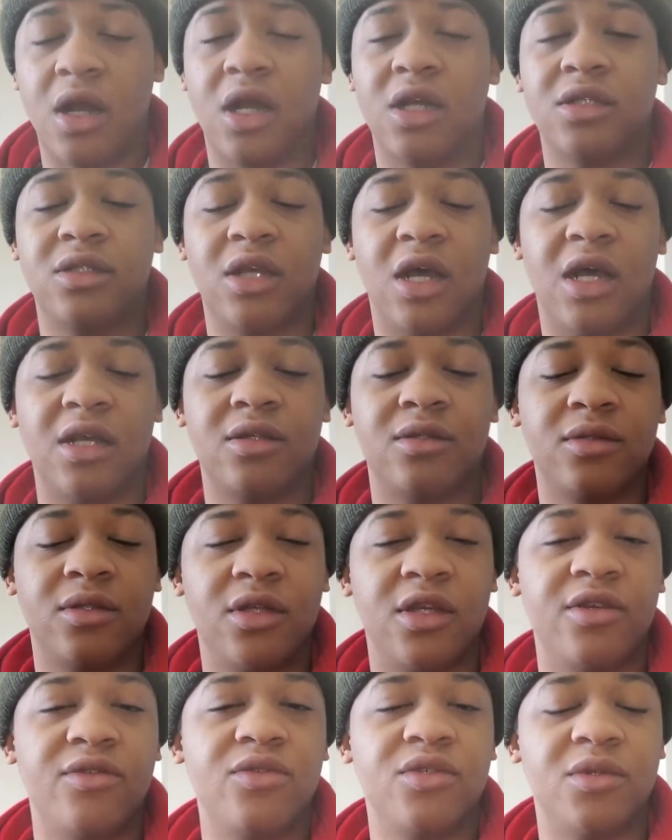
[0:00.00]
I I
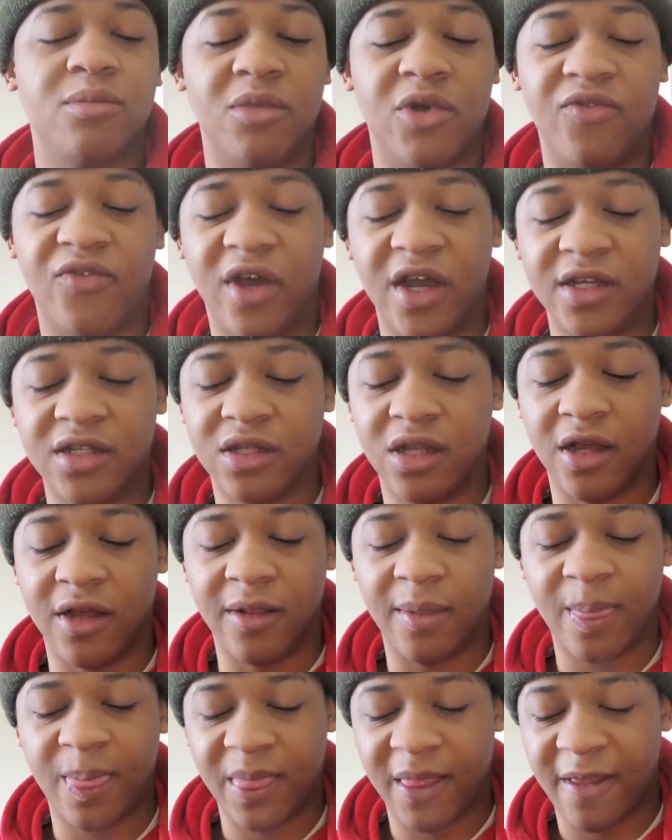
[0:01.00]
give you some advice
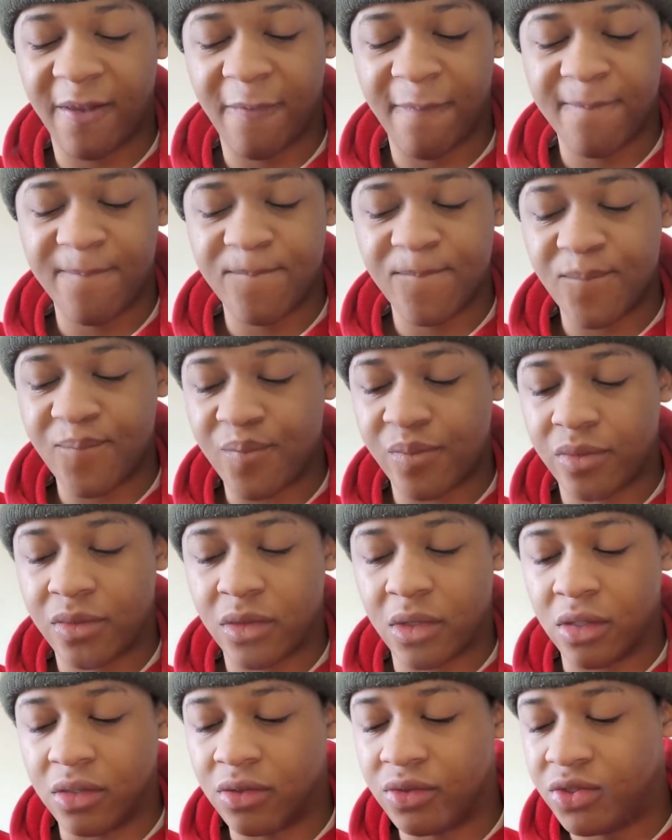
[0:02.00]
like
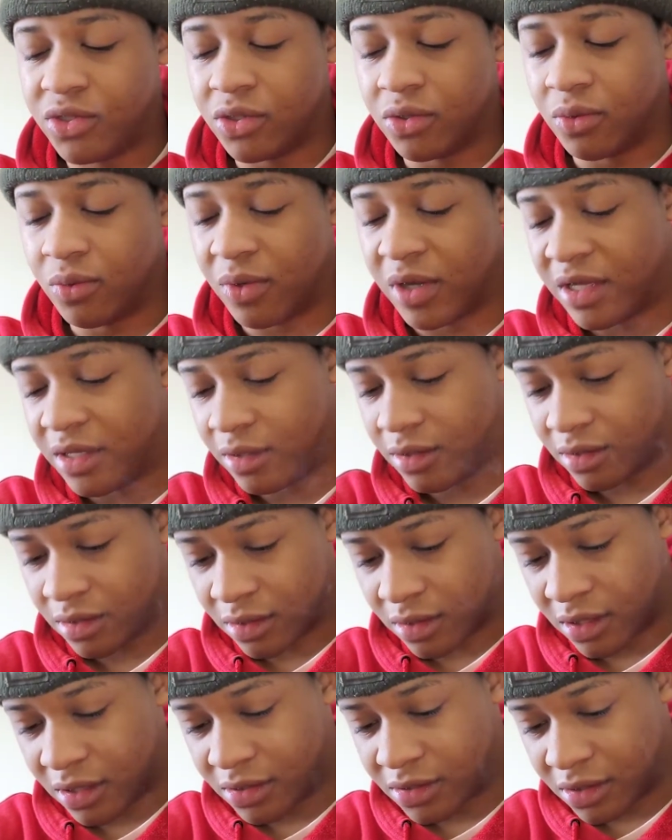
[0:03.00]
you should wait
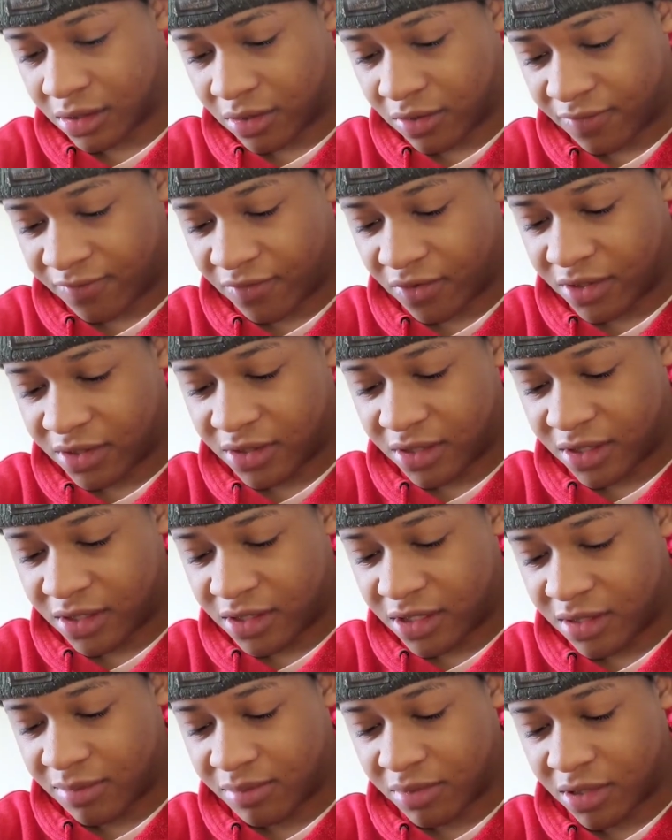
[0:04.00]
until your voice
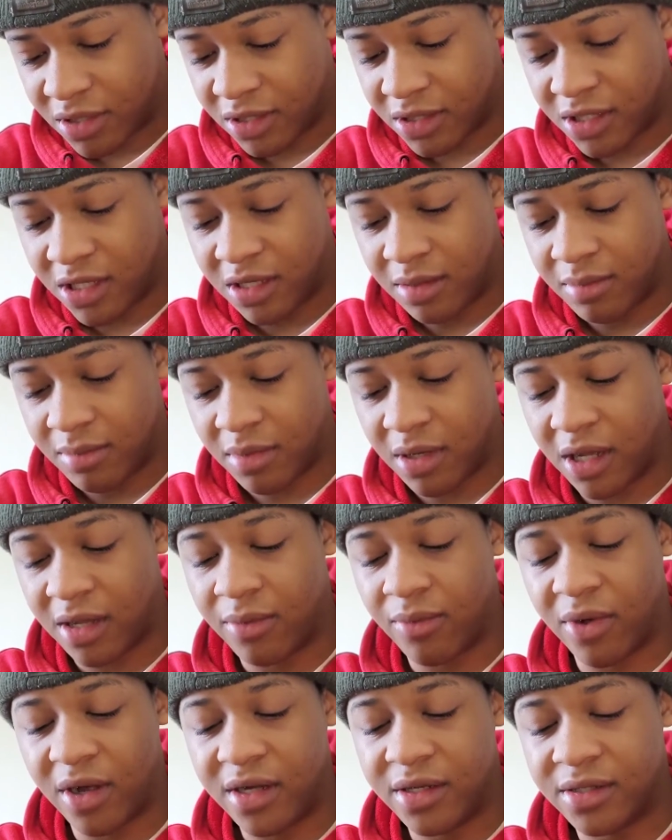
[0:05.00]
get deeper and keep
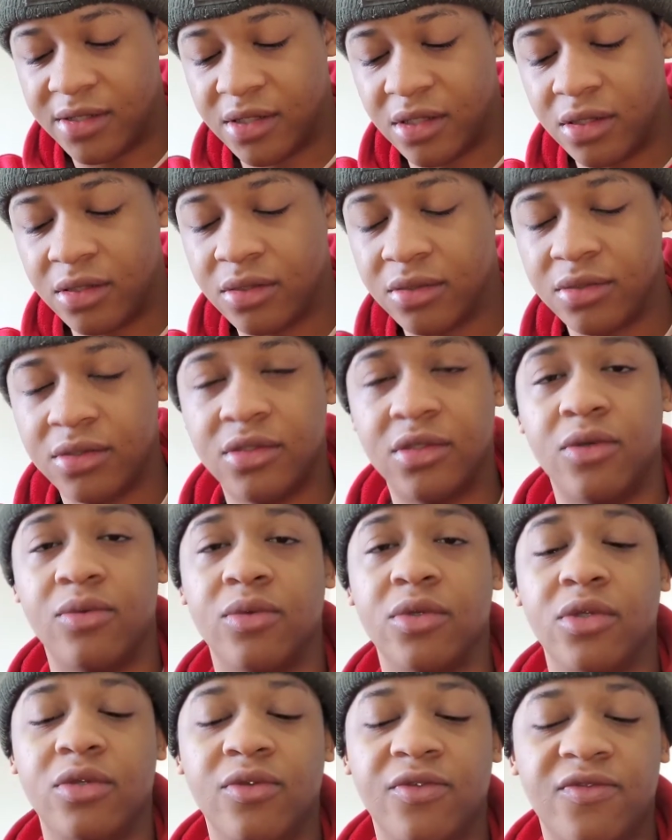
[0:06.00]
like writing songs. So
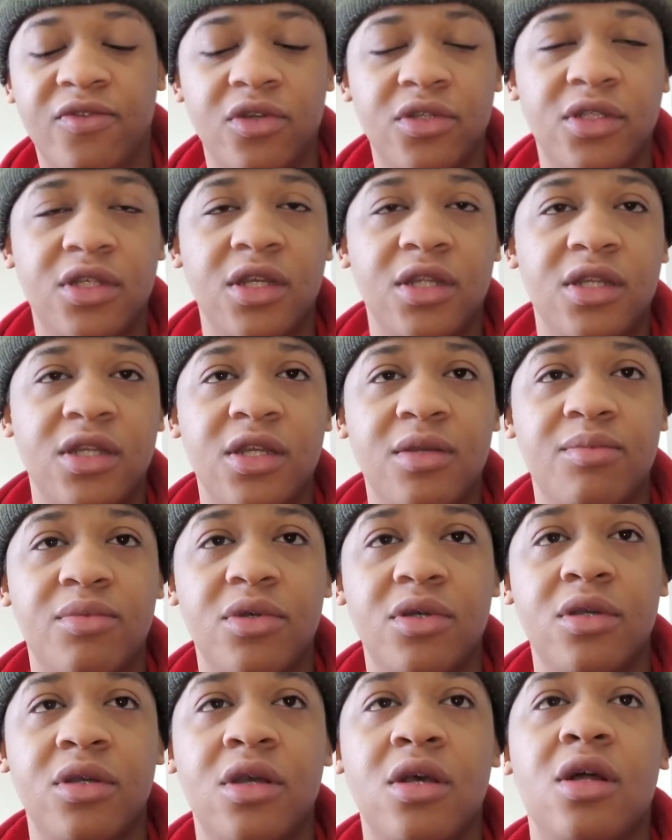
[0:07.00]
when your voice get
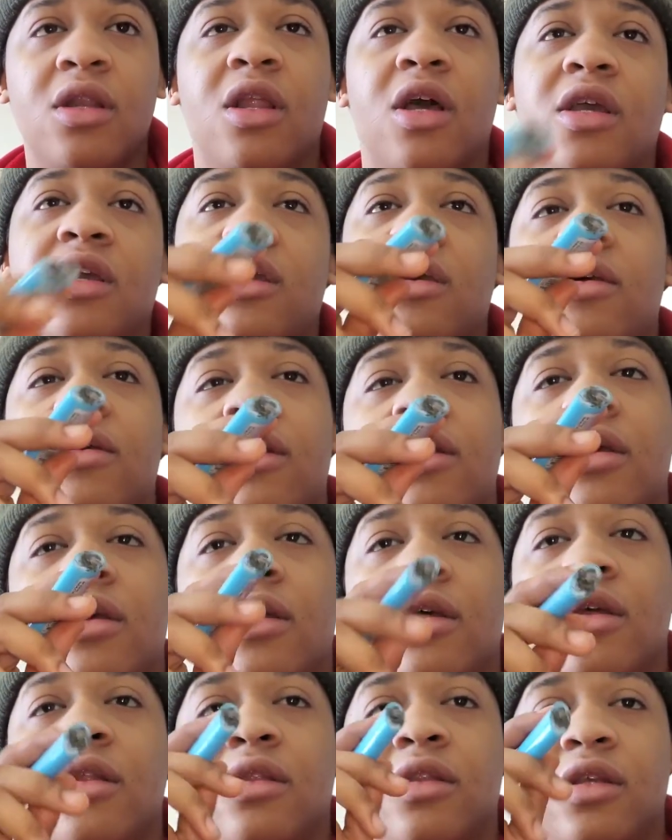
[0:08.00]
deeper, like
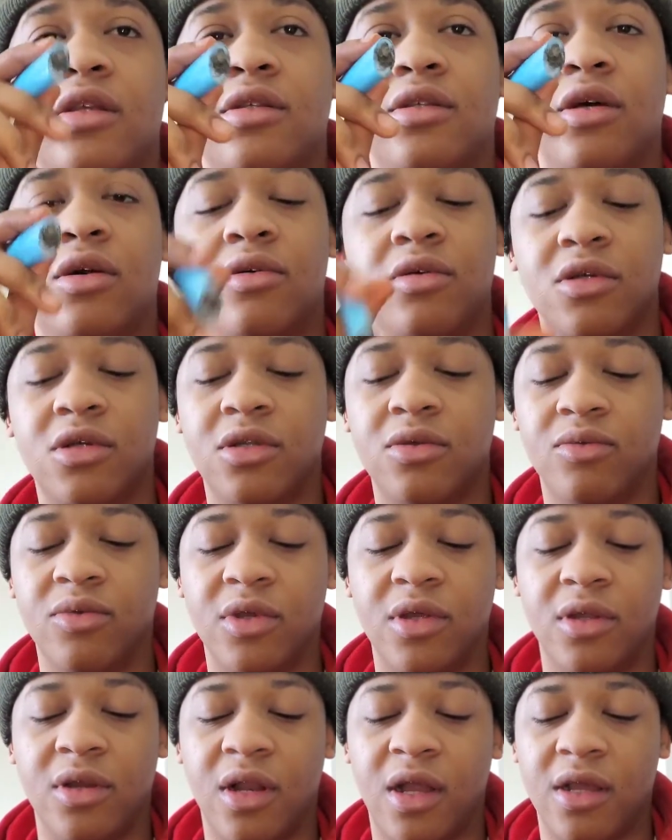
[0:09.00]
this song could have
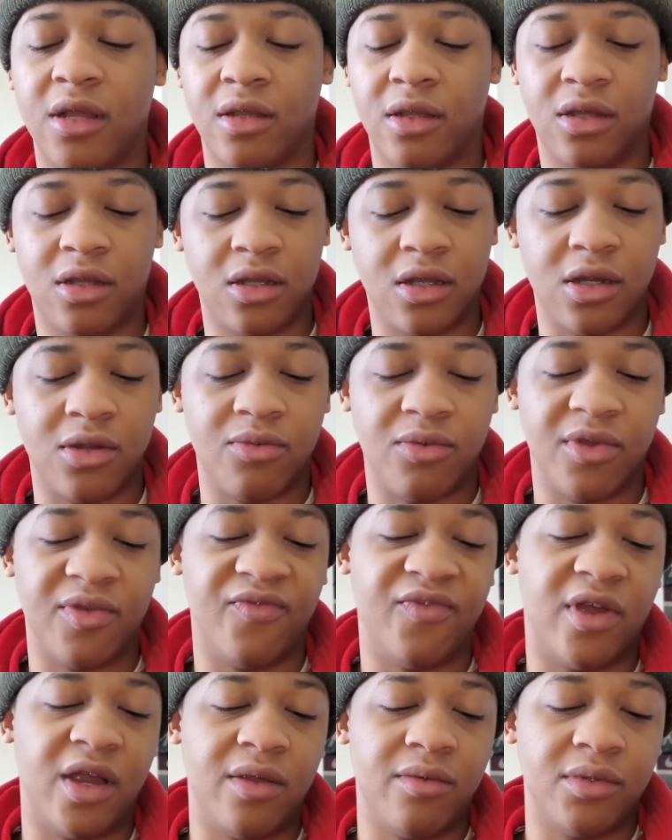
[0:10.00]
went like could have
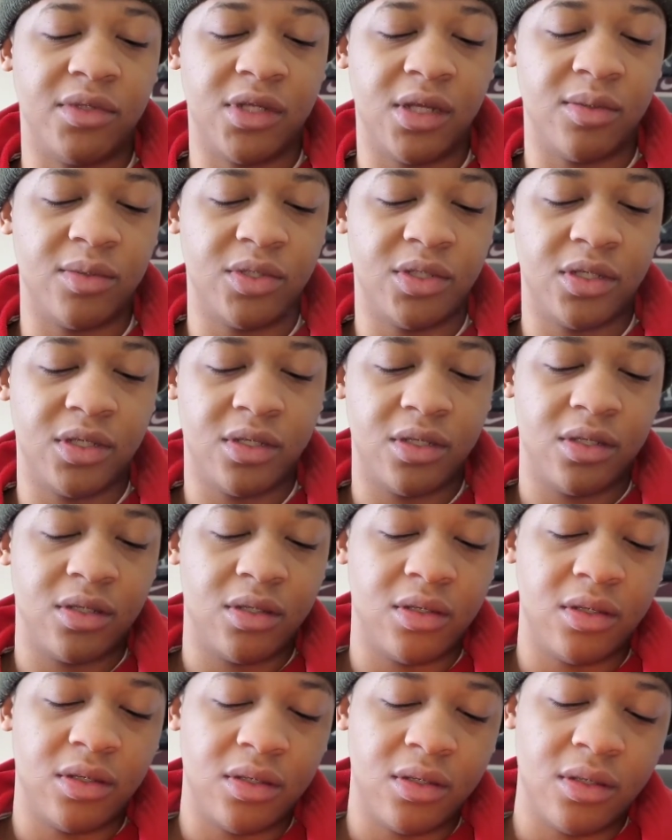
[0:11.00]
went viral type shit.
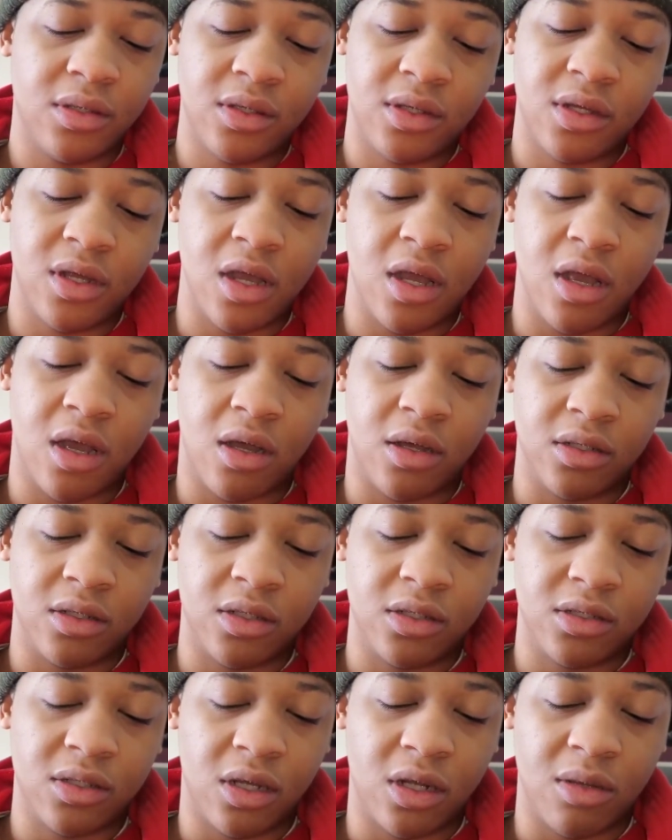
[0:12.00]
It all,
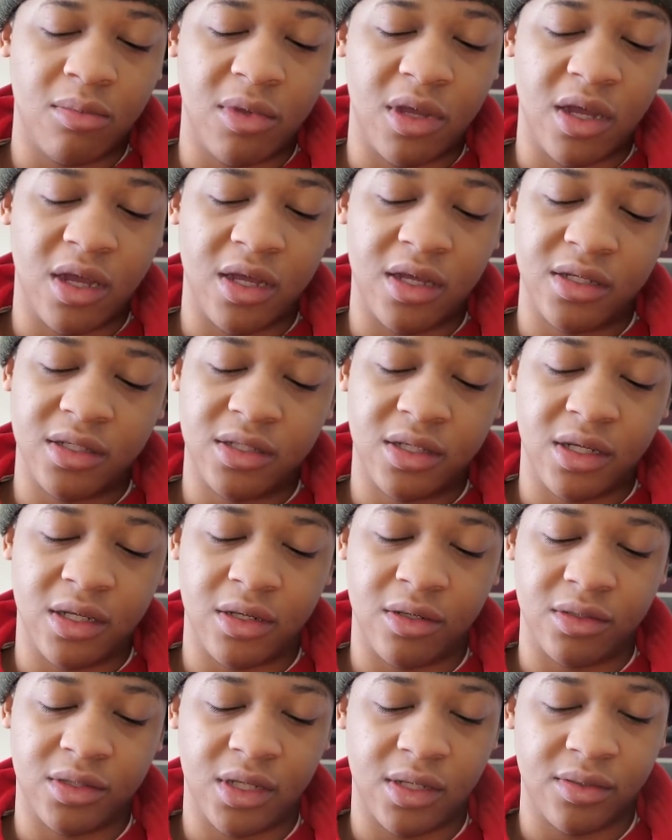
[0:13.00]
it's all about how it
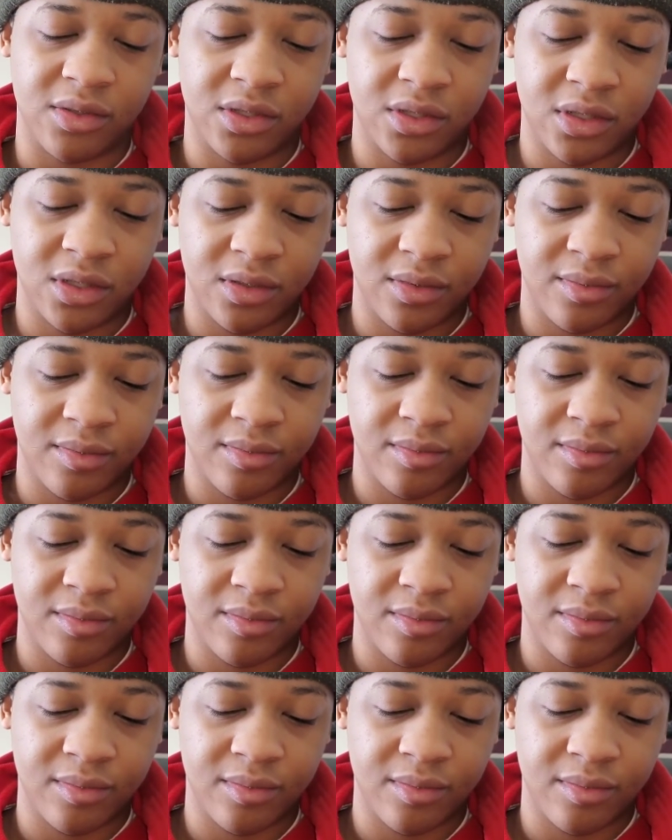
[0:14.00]
sound type shit.